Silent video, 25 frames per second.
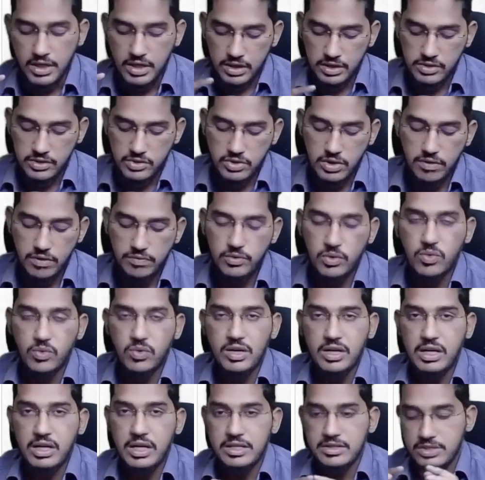Risk of over
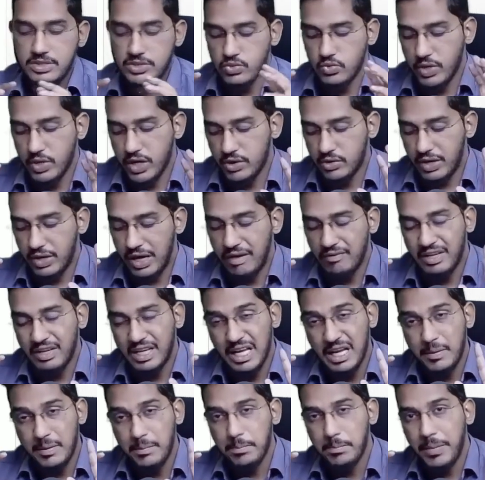reliance is going to have an
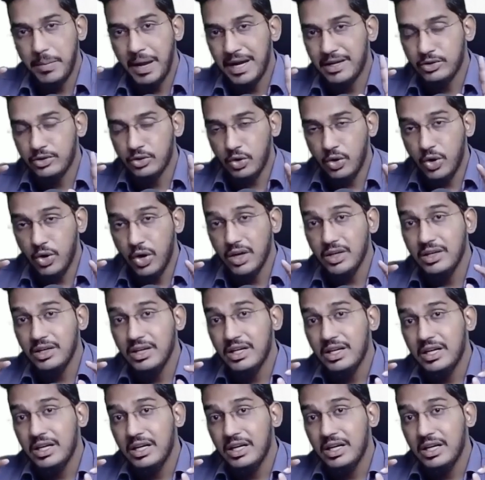impact on